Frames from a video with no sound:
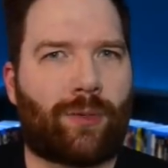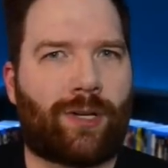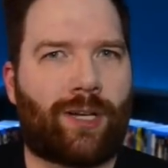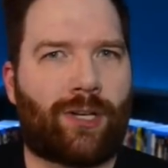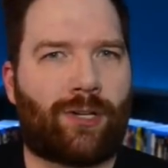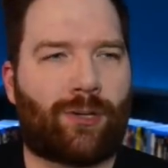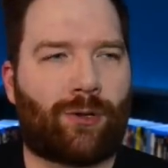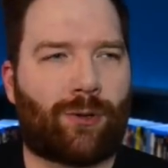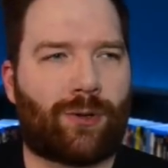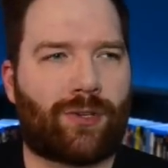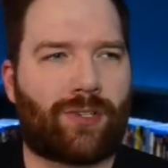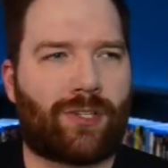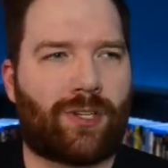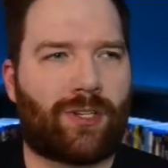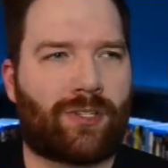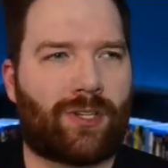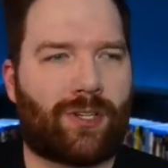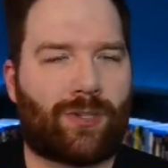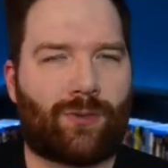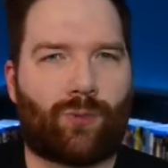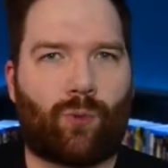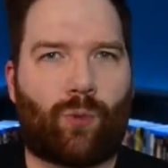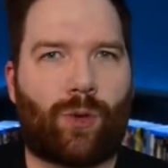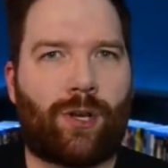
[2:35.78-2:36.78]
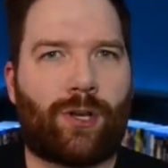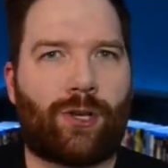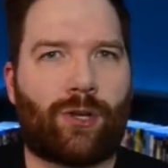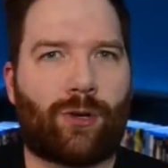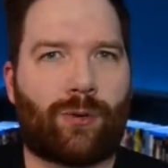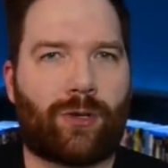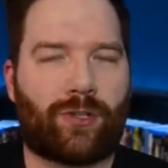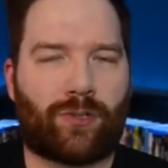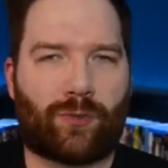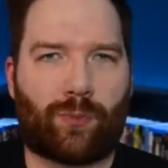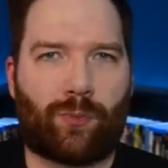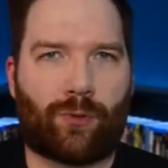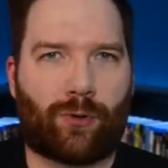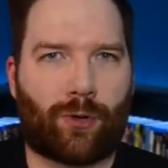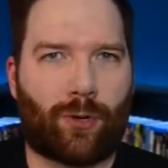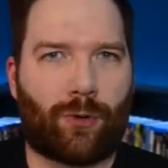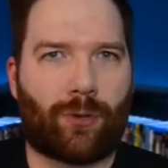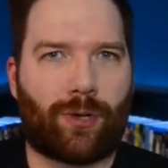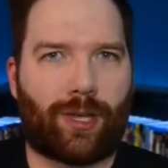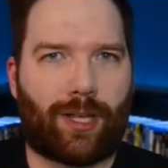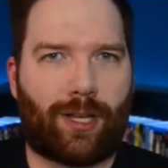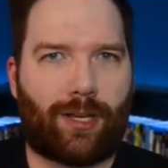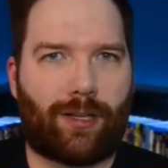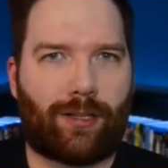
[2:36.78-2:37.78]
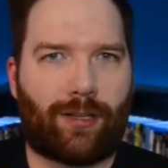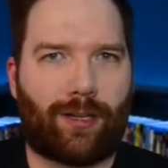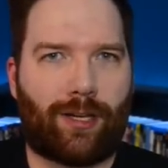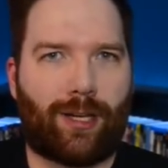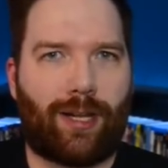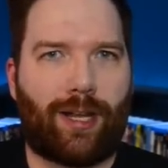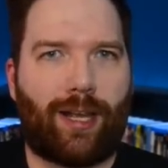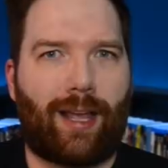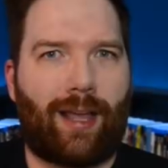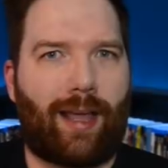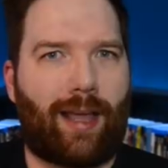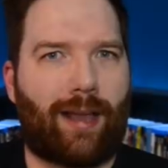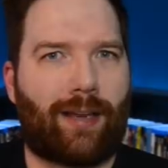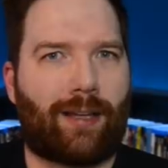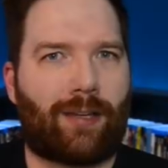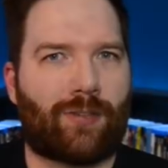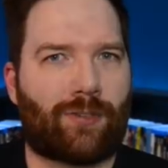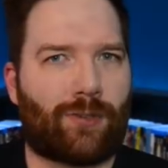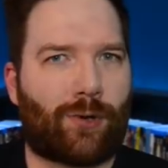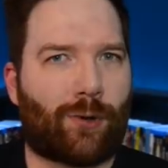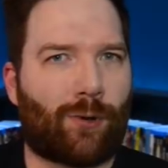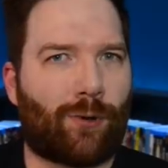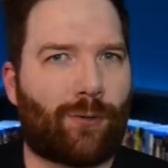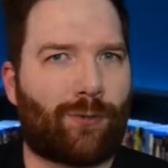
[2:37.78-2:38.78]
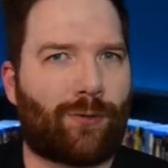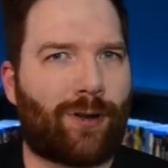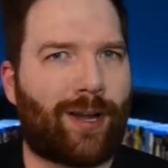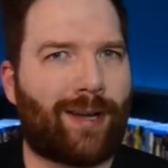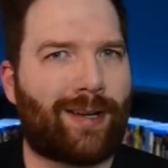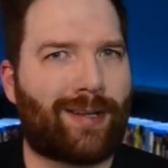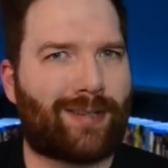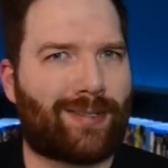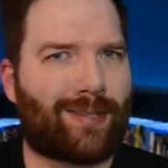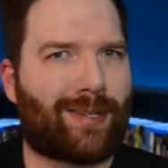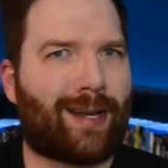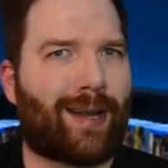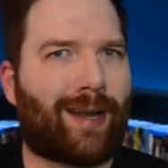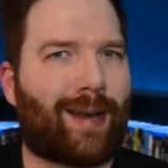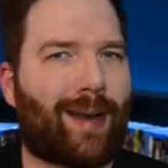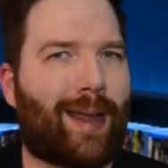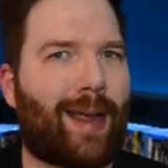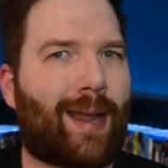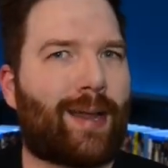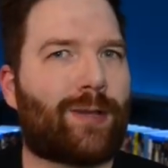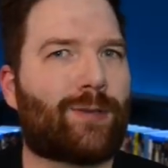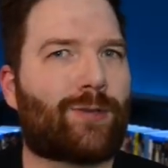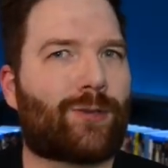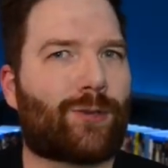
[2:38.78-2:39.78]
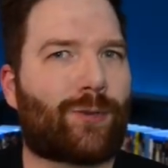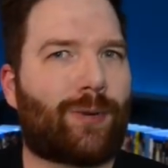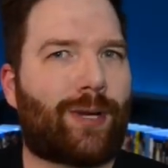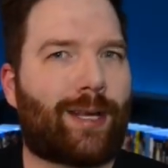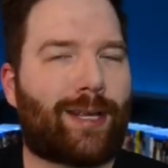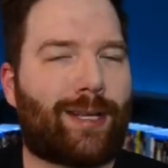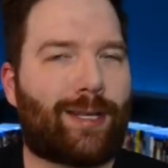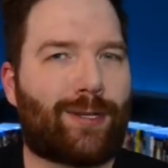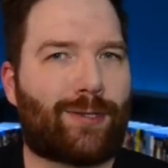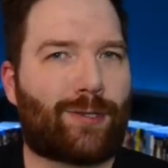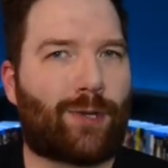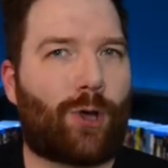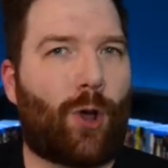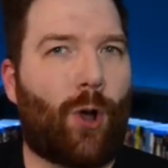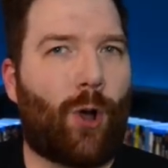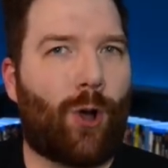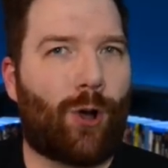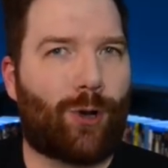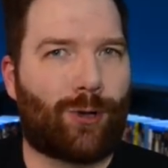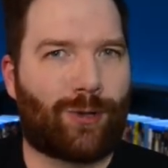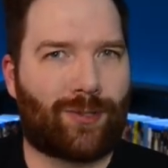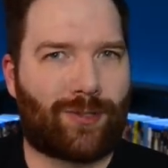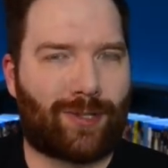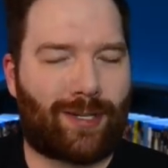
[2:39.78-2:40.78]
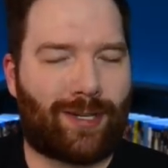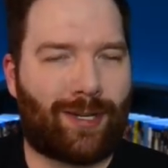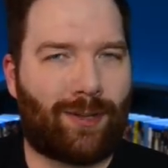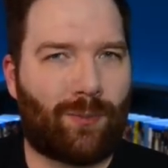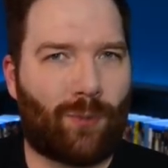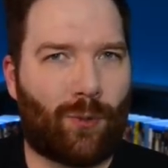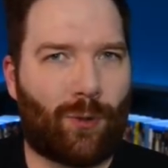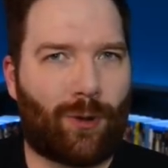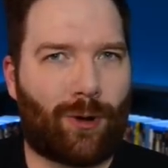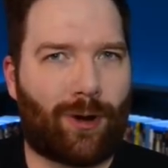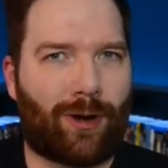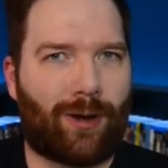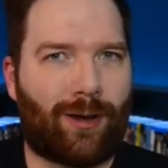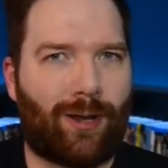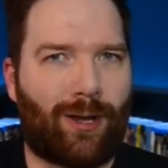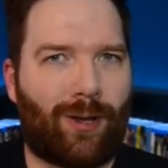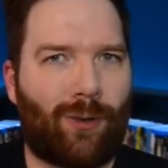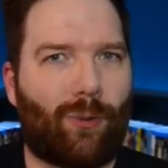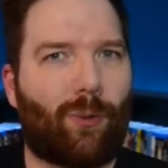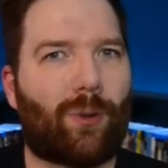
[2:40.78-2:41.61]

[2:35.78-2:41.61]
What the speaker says: and he notices his window is broken and his girlfriend is not answering his calls anymore.